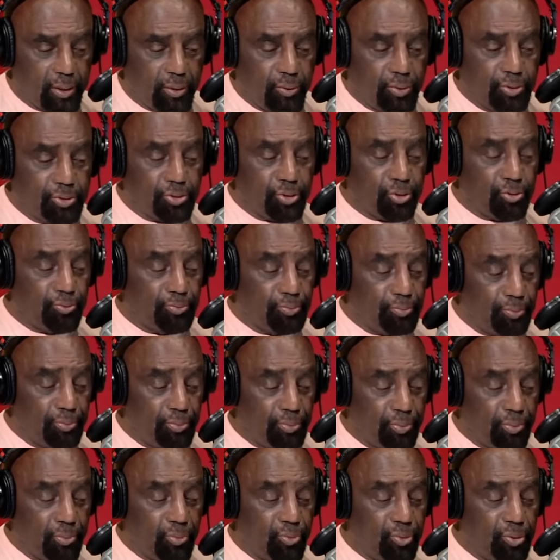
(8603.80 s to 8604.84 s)
We're going to
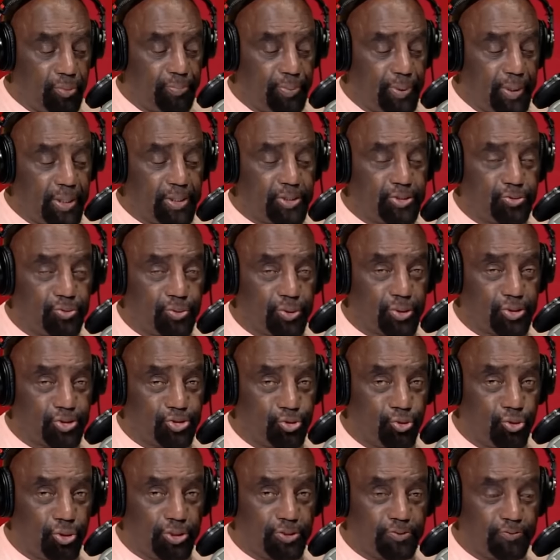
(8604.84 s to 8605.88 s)
replace it with a
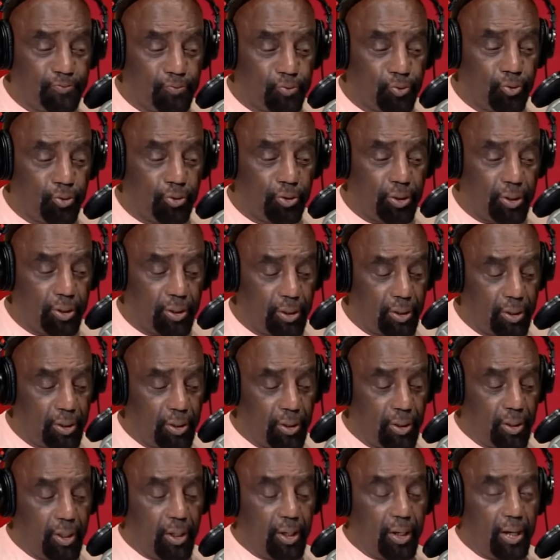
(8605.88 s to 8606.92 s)
George Floyd
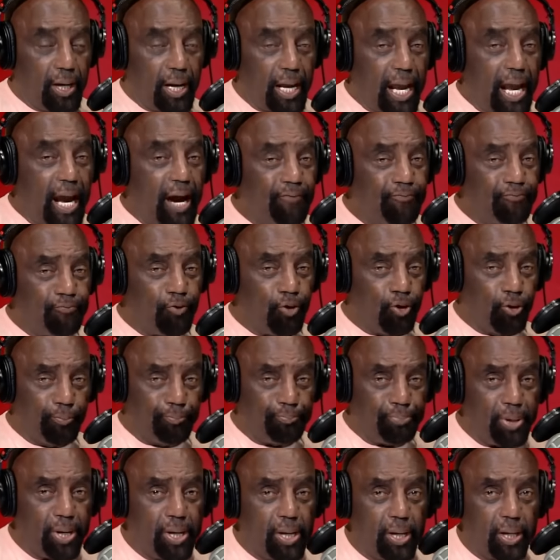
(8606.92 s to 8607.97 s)
Afro
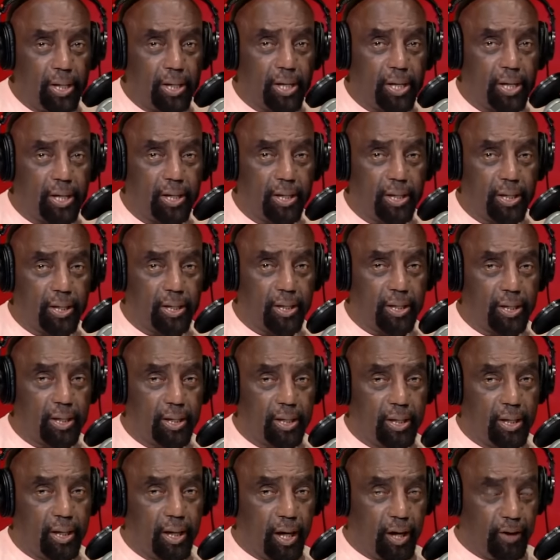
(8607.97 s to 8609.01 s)
pick,
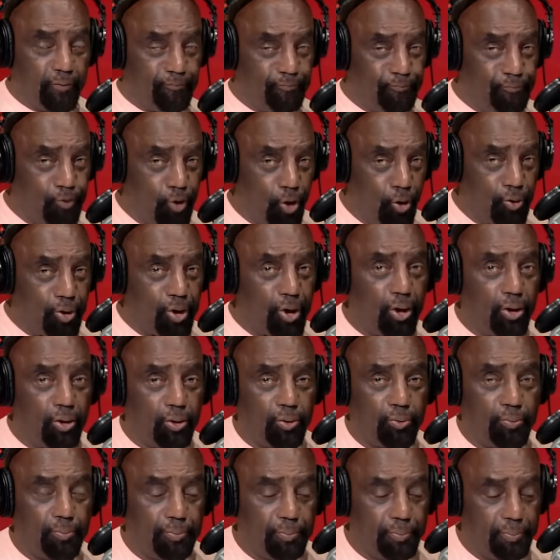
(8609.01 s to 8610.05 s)
a fro
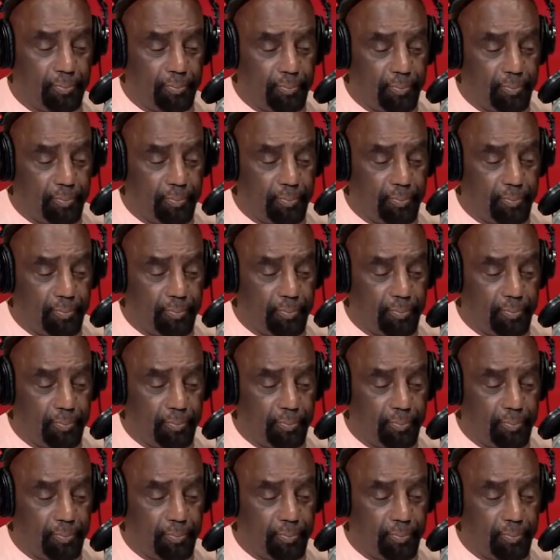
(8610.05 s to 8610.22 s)
comb.